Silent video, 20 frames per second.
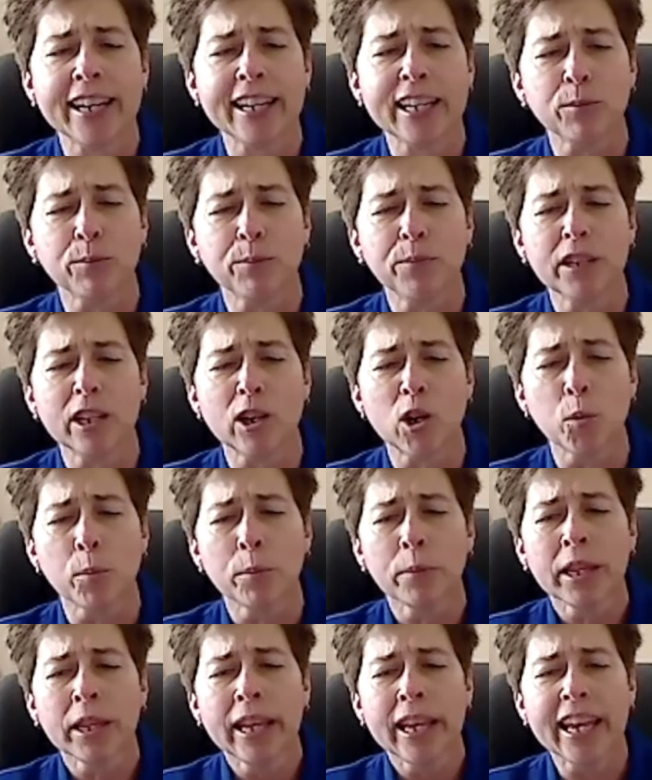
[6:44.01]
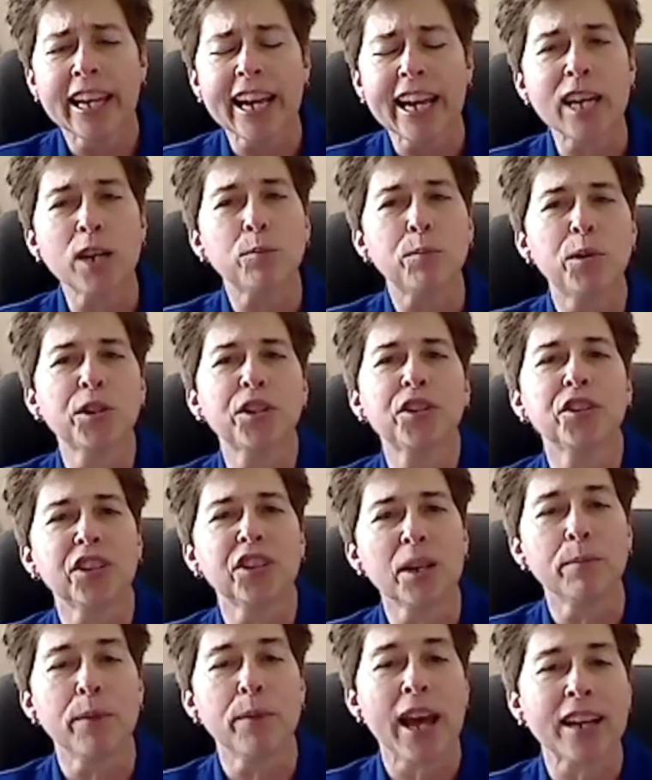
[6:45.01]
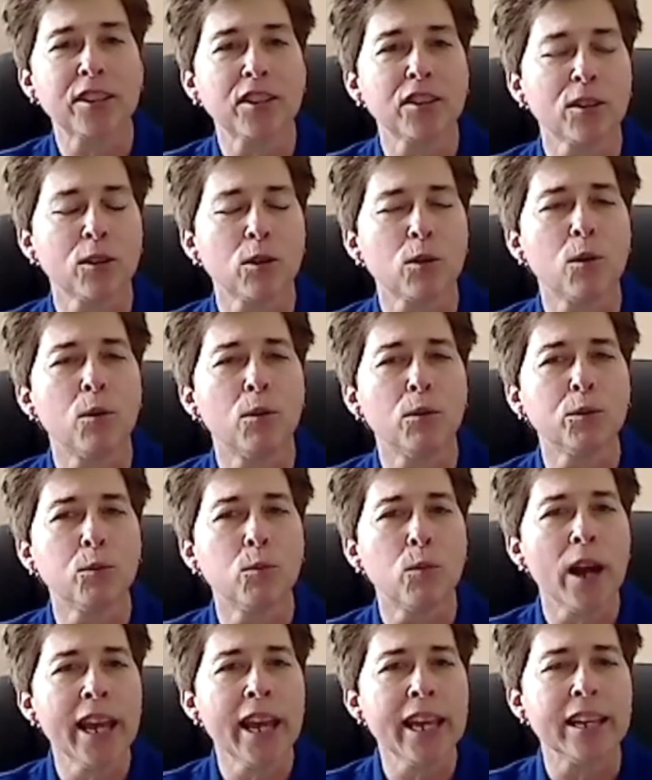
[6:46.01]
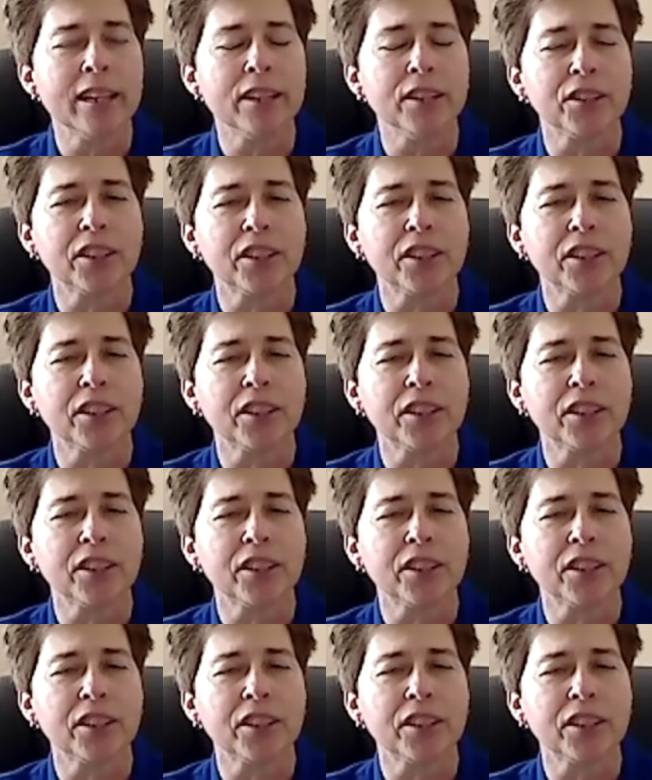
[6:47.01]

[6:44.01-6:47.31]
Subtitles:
it kind of pushes them back to their old ways,